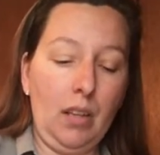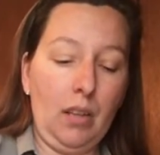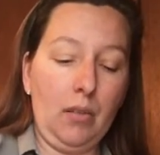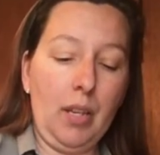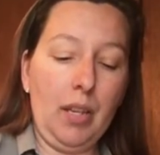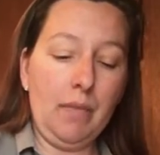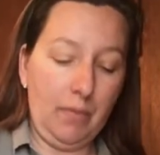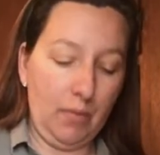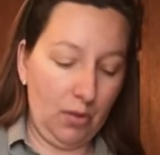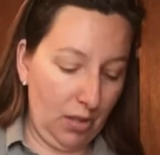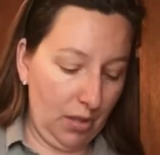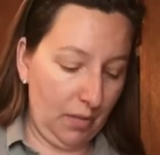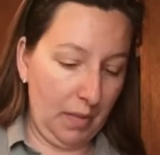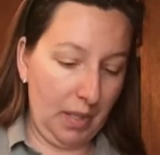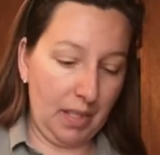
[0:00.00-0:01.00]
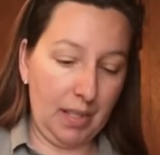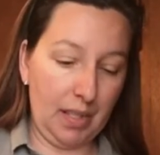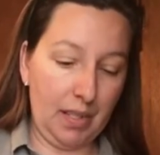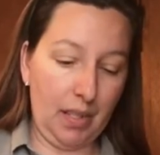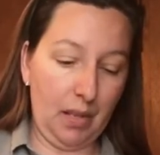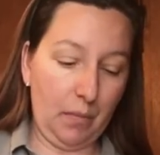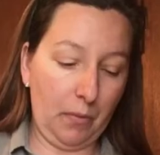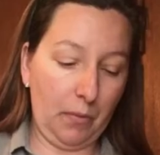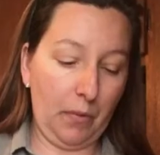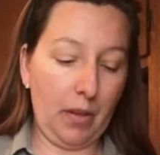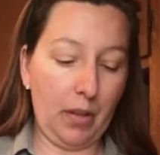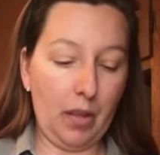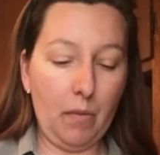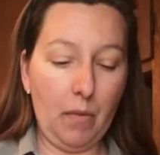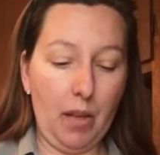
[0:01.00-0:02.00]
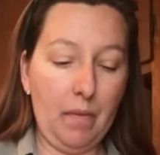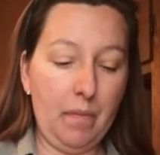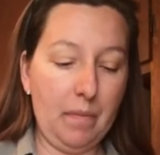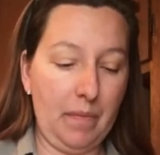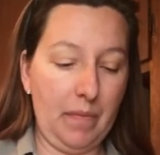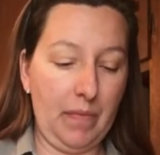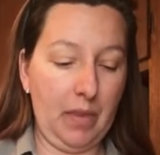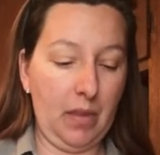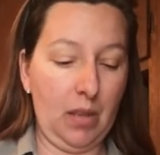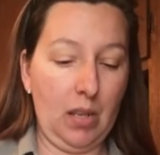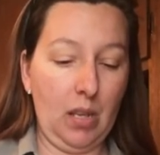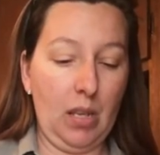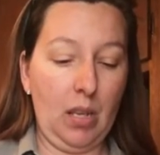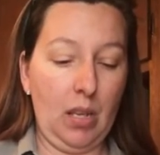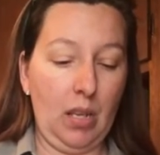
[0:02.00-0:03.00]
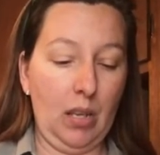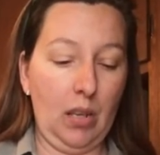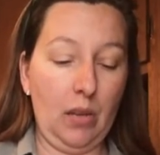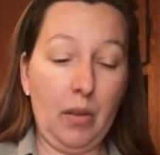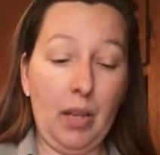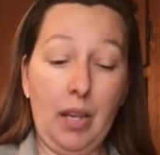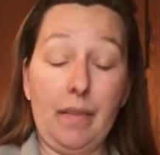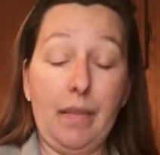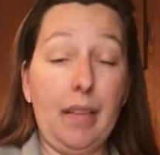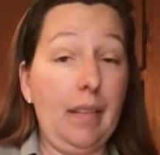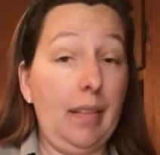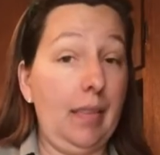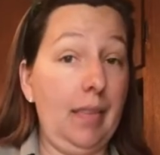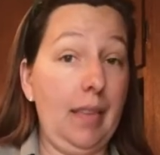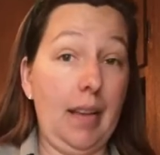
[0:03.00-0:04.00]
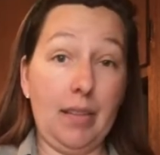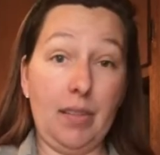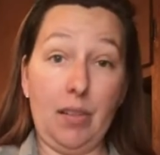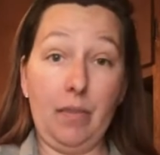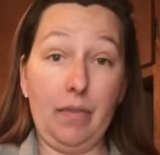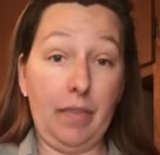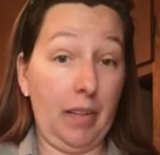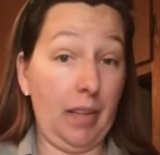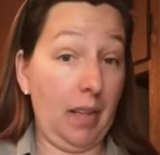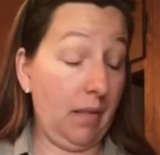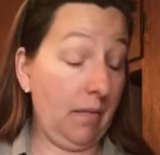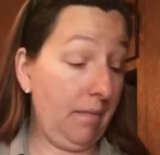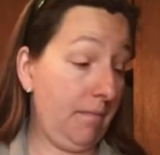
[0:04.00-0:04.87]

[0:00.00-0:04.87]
Okay, just mix this up really well. Okay, that's our filling.